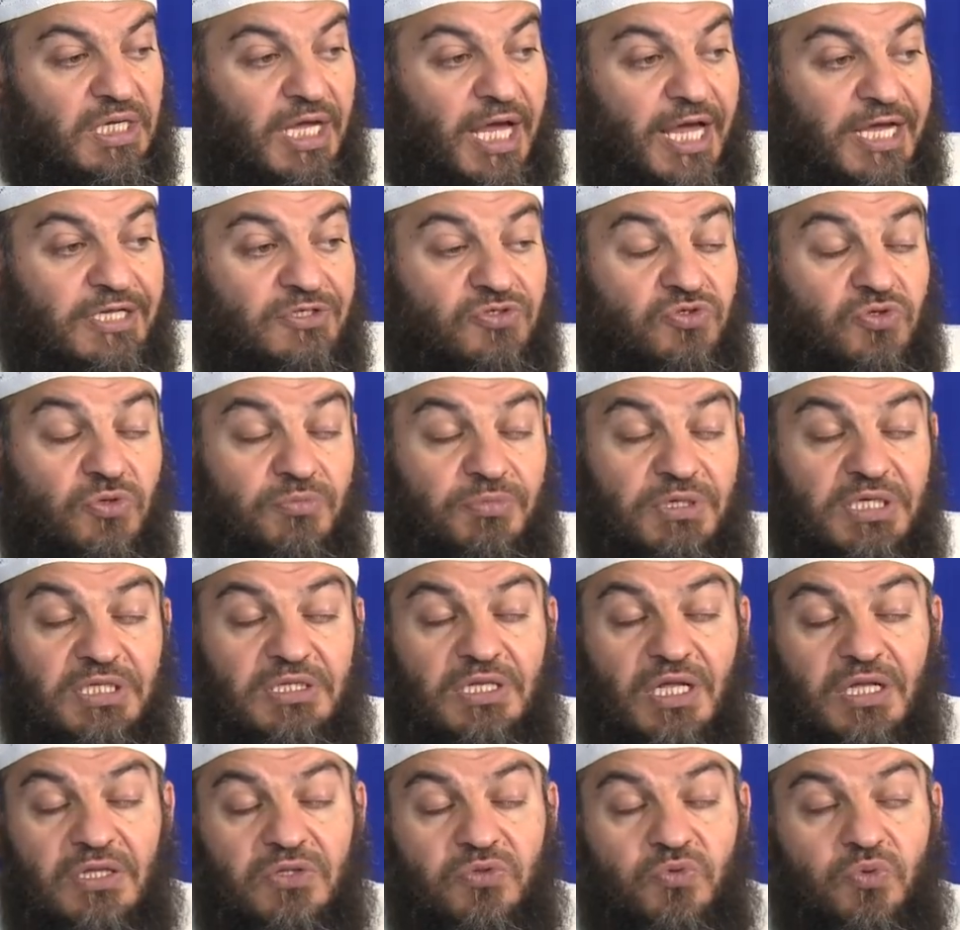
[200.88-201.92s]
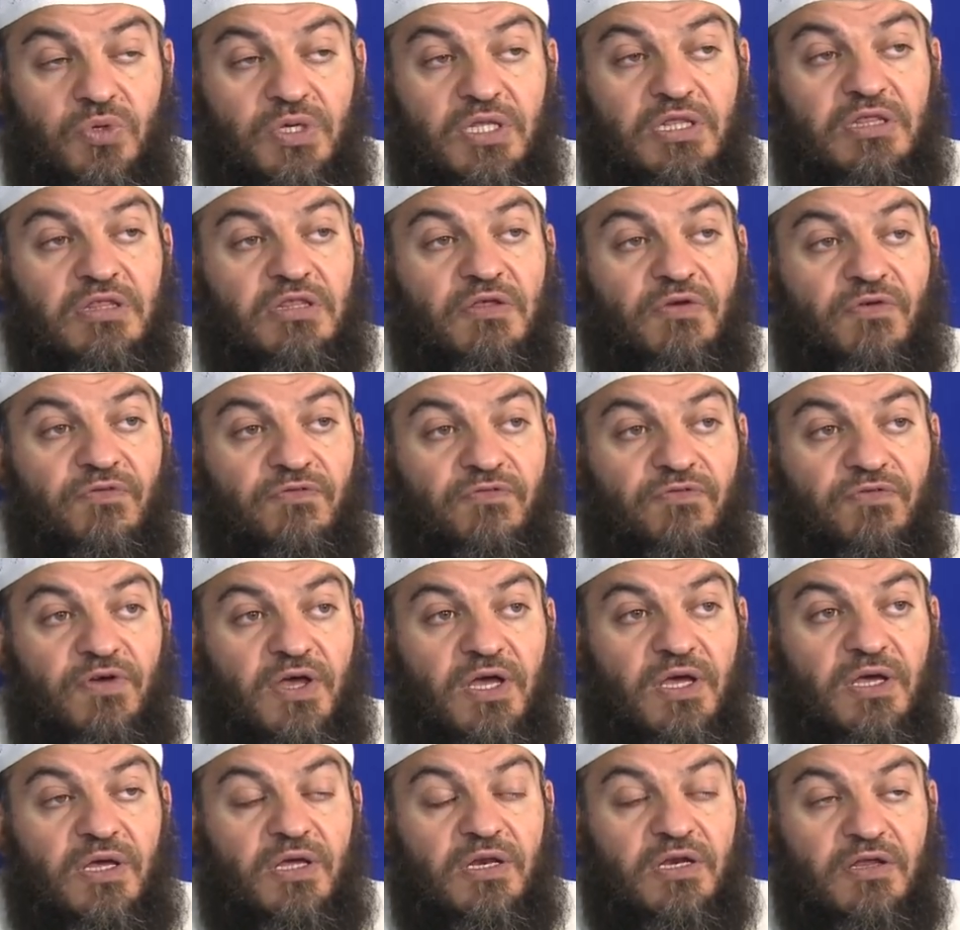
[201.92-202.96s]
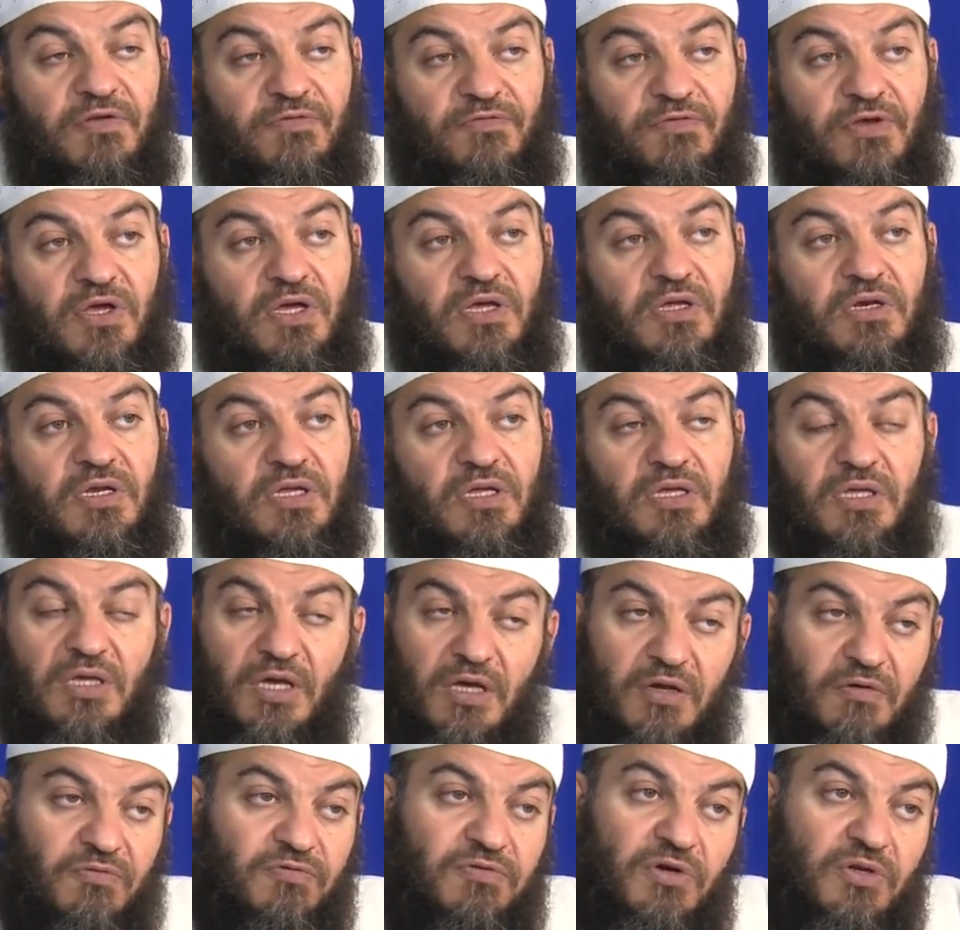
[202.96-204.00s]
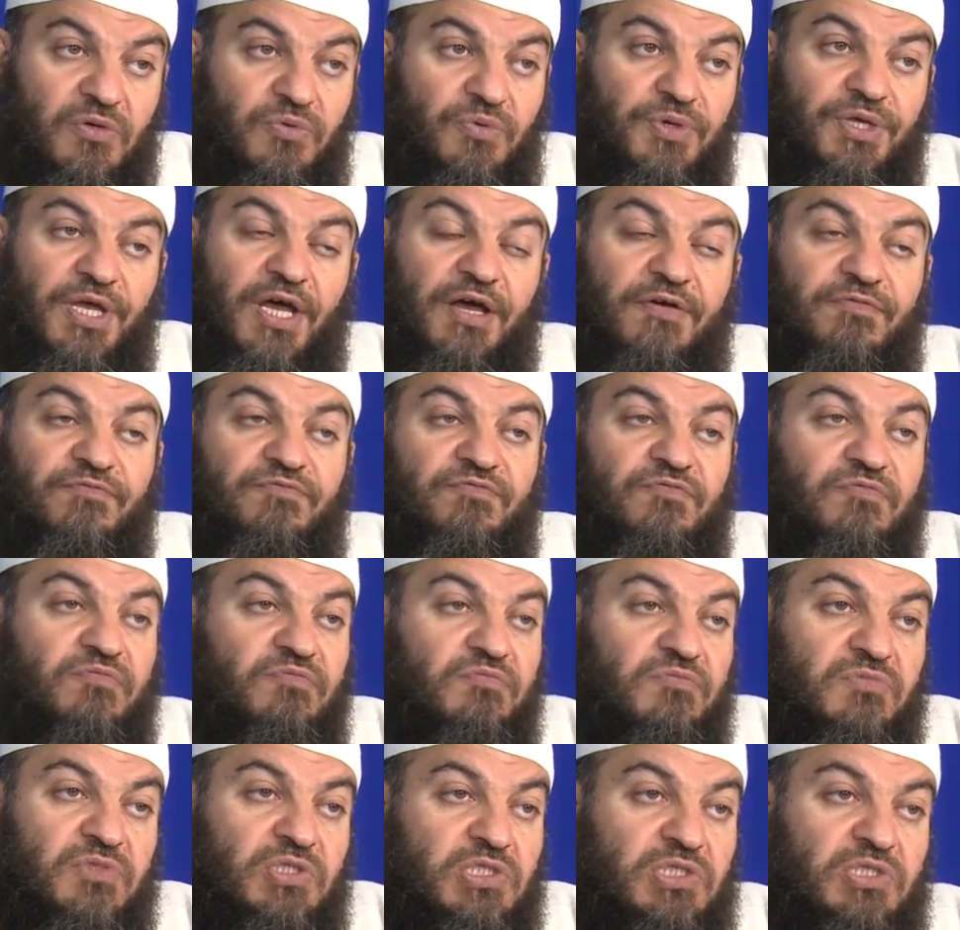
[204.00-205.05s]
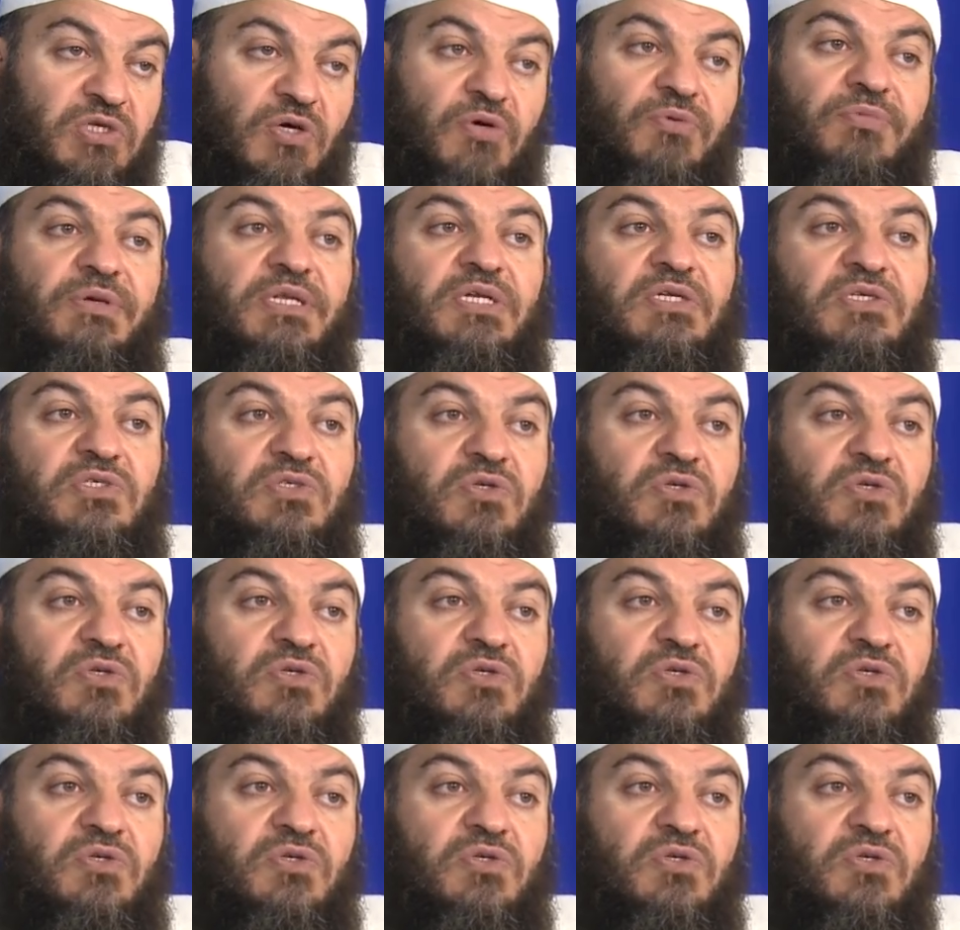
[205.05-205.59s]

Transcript: has to be dealt with very, very carefully. We have so many